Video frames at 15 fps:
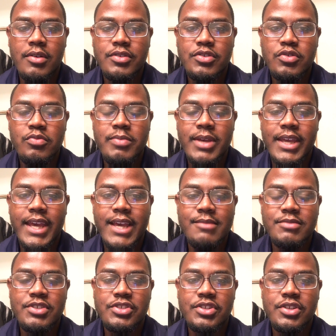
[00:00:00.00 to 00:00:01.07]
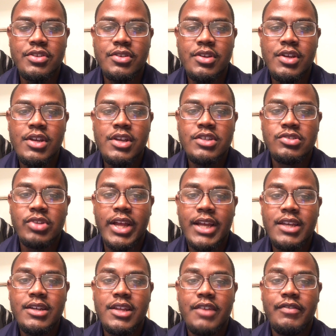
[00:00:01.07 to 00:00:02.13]
2 big games this year. So that
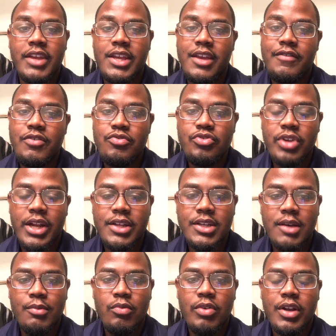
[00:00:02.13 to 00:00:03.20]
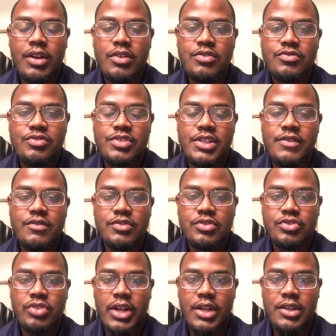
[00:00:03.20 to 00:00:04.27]
could, if you try to double one of those receivers or
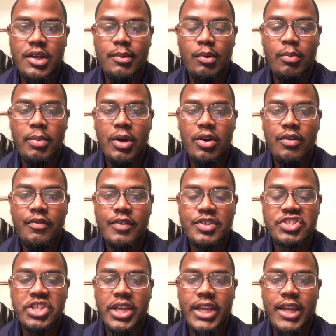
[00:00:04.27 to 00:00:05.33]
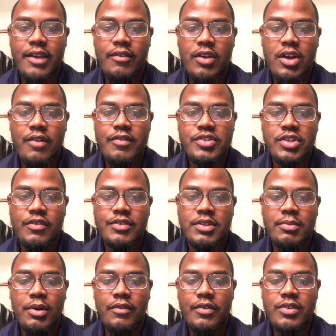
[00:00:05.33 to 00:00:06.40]
try to double both or shade coverage over to
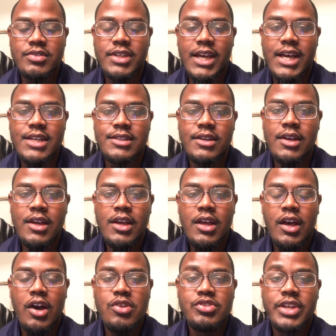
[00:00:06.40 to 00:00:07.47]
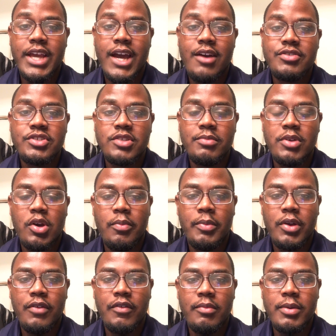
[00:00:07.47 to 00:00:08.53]
both of those guys, O.J. Howard should be open
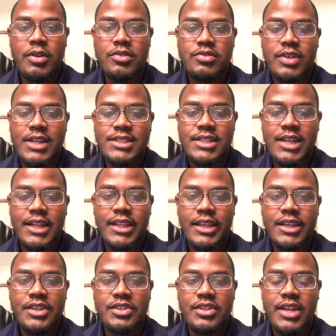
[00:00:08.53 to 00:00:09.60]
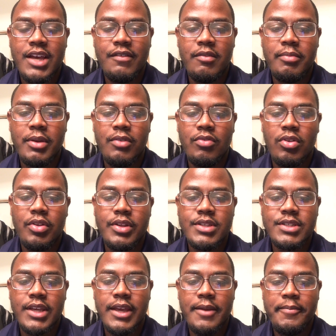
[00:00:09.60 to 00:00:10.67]
over the middle. So I think he should have a big role in this
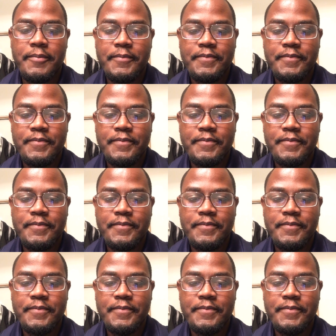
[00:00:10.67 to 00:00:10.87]
game.